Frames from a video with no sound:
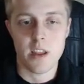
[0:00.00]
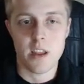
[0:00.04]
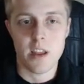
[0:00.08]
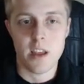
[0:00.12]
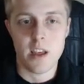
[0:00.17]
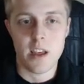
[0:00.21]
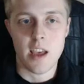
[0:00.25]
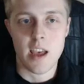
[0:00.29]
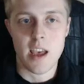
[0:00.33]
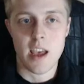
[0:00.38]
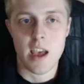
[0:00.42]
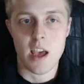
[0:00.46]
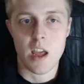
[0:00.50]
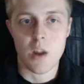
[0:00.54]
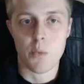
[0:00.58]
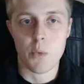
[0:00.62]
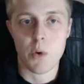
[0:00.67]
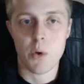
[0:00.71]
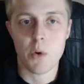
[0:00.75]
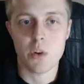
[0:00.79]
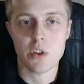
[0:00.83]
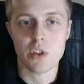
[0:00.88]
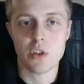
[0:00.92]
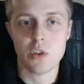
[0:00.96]
and we
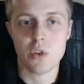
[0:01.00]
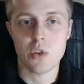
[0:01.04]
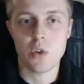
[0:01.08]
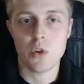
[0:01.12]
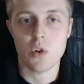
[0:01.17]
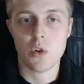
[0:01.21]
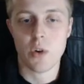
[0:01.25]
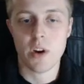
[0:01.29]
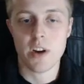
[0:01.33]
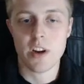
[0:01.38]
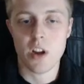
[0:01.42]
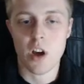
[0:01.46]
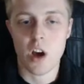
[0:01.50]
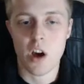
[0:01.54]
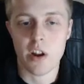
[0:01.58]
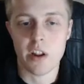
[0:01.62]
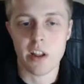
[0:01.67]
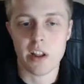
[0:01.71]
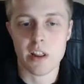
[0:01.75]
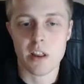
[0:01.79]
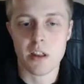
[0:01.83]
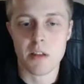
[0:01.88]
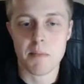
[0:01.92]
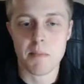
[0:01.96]
want to create an
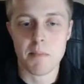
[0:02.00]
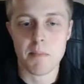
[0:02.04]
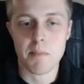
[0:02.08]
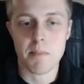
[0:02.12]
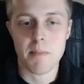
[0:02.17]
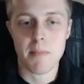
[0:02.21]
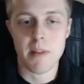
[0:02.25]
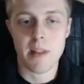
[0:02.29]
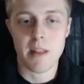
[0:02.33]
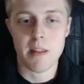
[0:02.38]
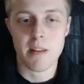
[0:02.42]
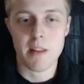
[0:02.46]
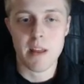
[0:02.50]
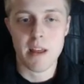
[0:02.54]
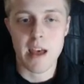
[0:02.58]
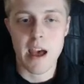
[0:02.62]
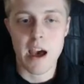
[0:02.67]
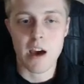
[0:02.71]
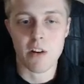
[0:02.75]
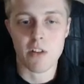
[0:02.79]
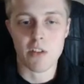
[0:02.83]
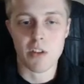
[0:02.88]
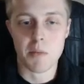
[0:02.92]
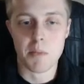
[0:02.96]
audience
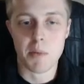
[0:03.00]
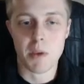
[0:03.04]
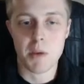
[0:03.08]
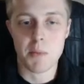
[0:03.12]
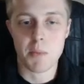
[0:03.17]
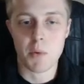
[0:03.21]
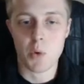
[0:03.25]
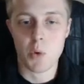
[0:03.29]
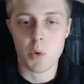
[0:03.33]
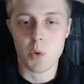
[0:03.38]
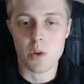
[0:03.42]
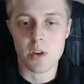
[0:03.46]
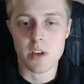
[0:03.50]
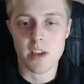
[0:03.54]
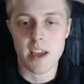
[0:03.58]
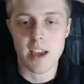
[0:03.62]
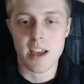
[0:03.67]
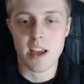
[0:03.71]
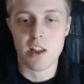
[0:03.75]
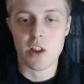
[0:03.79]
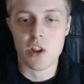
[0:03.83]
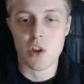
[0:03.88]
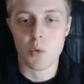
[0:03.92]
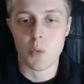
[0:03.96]
out of the people who
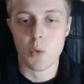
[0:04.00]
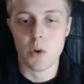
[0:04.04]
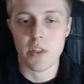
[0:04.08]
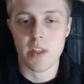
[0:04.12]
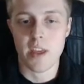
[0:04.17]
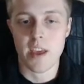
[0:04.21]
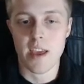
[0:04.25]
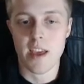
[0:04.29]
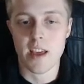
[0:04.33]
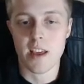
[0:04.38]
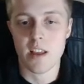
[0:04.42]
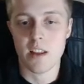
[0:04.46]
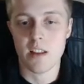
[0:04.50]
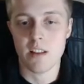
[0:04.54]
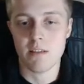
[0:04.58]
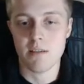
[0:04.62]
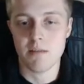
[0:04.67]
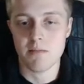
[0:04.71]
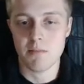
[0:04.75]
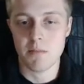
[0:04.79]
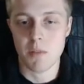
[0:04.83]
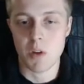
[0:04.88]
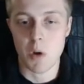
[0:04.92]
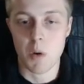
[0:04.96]
engaged with a
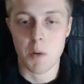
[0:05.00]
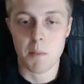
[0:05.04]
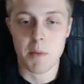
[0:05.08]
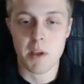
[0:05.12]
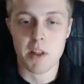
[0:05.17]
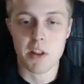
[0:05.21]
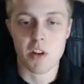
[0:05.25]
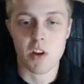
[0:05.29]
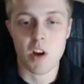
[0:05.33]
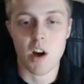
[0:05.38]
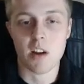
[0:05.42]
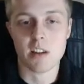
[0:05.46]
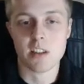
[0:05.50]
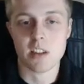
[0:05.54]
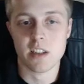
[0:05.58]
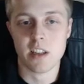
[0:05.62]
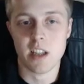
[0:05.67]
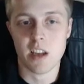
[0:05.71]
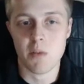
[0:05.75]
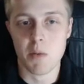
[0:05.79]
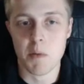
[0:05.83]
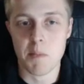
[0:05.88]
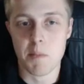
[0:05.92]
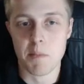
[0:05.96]
piece of content
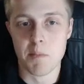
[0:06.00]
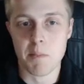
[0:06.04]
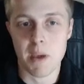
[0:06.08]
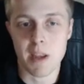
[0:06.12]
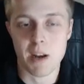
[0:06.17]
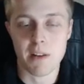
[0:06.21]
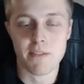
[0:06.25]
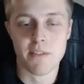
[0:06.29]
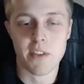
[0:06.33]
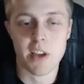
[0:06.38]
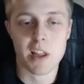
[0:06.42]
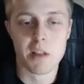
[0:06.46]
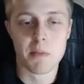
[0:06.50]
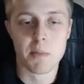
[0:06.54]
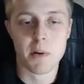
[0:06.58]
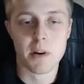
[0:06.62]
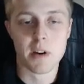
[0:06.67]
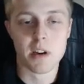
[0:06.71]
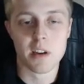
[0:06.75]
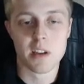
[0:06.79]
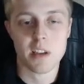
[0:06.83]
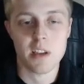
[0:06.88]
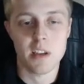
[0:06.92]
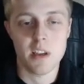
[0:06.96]
that we made on
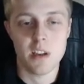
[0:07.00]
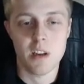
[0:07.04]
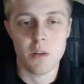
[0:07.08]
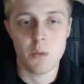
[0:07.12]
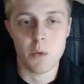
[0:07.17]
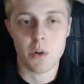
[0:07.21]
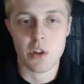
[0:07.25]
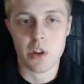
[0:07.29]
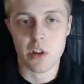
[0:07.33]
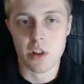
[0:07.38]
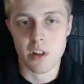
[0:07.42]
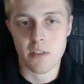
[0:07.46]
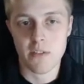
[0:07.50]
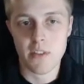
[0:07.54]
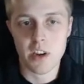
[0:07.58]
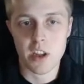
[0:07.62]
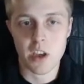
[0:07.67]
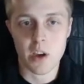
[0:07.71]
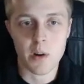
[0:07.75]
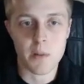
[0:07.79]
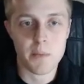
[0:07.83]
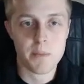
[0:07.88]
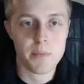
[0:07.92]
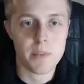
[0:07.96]
Facebook, which is the
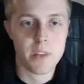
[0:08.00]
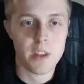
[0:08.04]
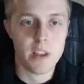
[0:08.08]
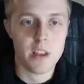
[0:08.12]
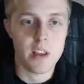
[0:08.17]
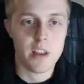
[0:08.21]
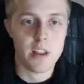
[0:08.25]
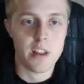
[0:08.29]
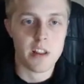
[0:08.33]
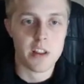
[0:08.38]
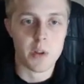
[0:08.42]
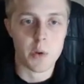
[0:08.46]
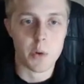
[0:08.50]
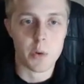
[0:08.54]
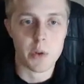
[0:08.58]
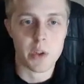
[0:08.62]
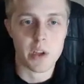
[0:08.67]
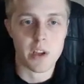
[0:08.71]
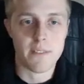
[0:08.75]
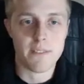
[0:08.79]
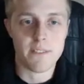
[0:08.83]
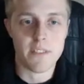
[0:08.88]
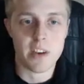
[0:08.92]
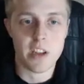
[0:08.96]
video. So
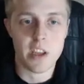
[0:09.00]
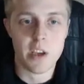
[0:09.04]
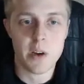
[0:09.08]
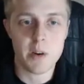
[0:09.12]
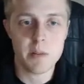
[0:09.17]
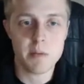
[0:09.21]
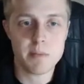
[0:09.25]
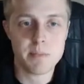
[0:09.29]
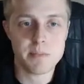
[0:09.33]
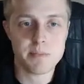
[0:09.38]
click on video